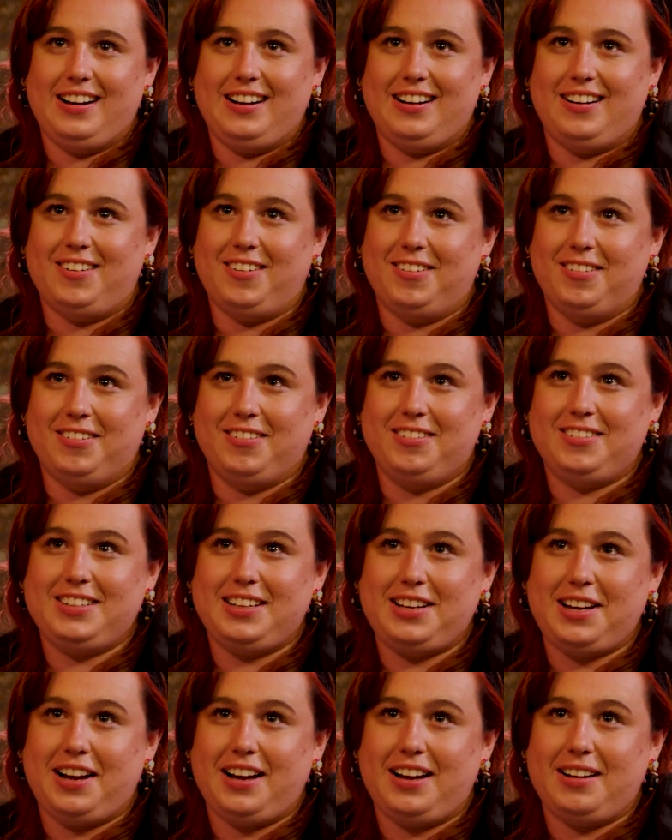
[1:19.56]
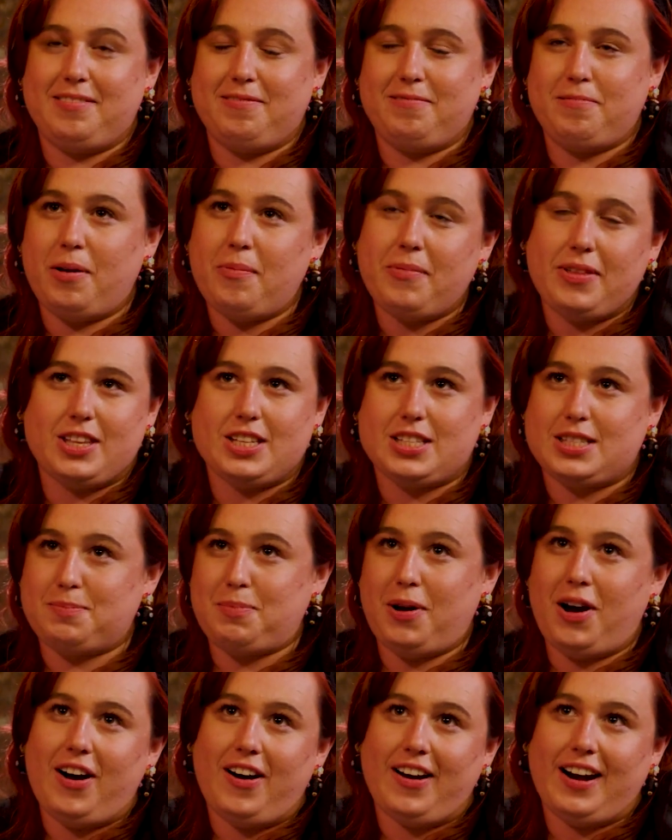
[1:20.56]
I'm on the
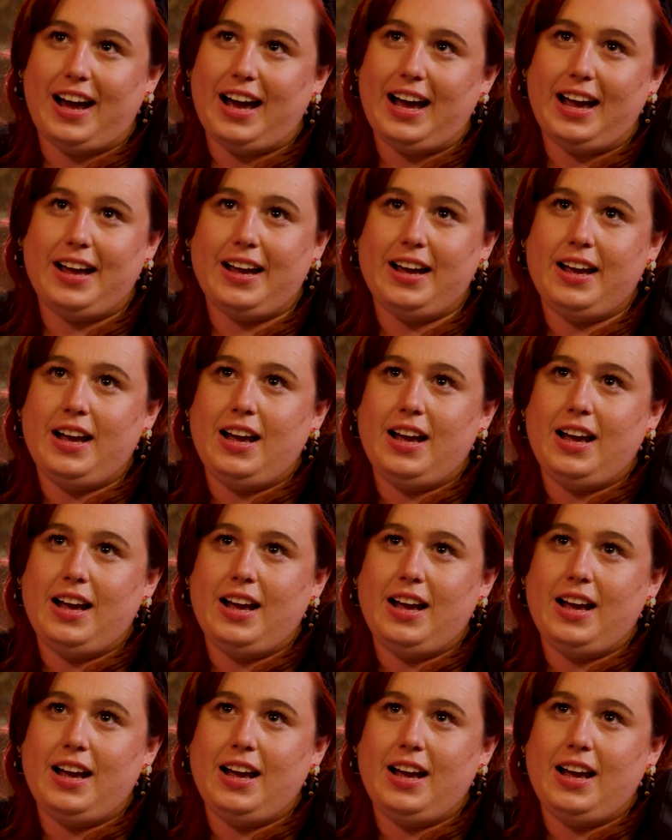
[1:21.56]
spot, aren't I?